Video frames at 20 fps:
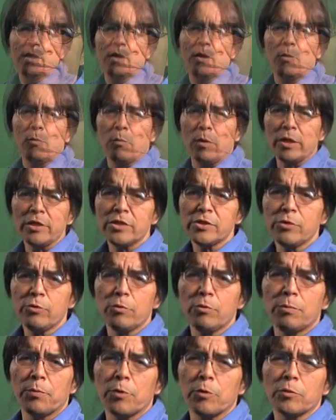Once you
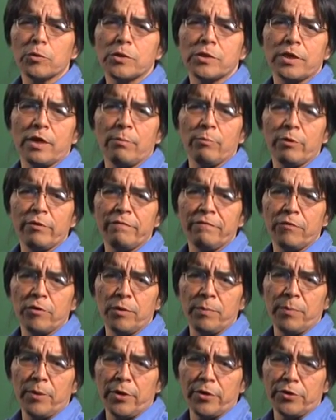approach someone for a
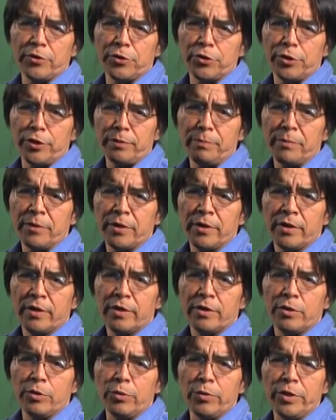partnership,
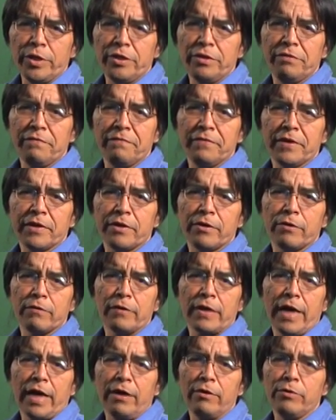You need to figure out
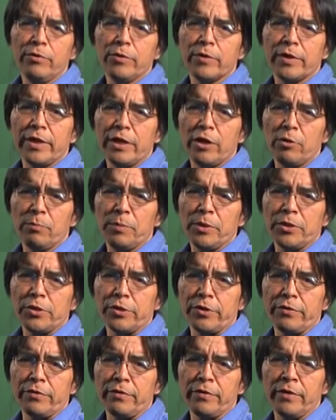how you can help each
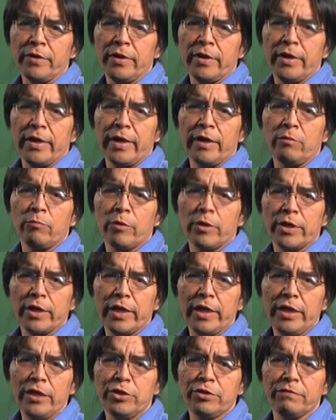other and what
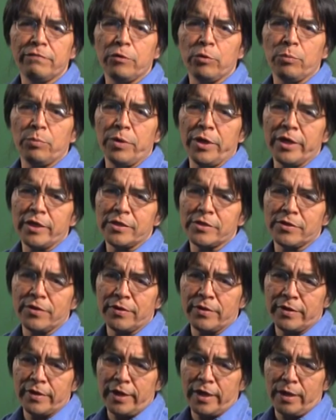each of you brings to
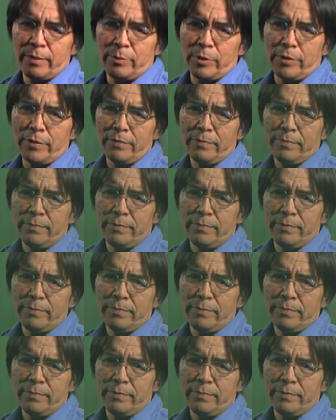the table.